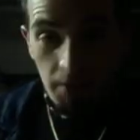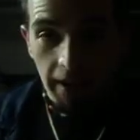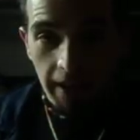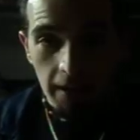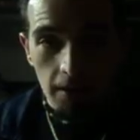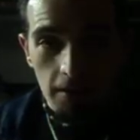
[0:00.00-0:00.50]

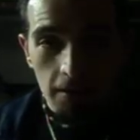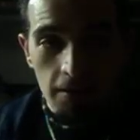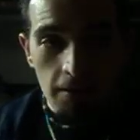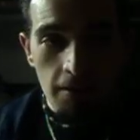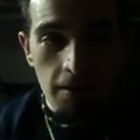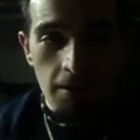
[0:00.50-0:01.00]
here,
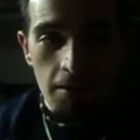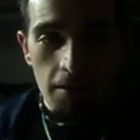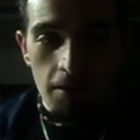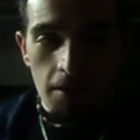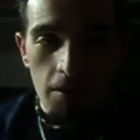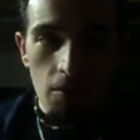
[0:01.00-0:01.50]

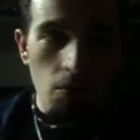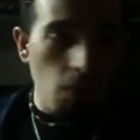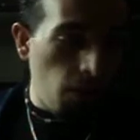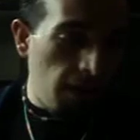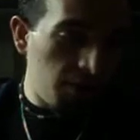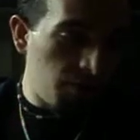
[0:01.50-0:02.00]

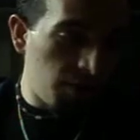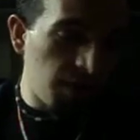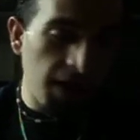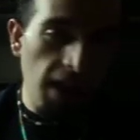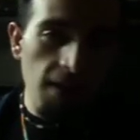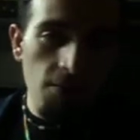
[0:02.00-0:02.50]
why don't you
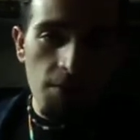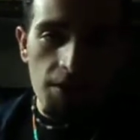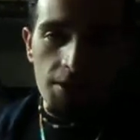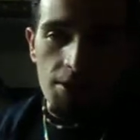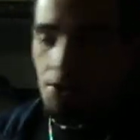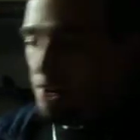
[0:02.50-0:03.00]
sit down in one of
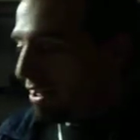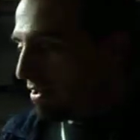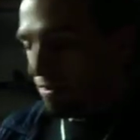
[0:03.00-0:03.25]
these chairs?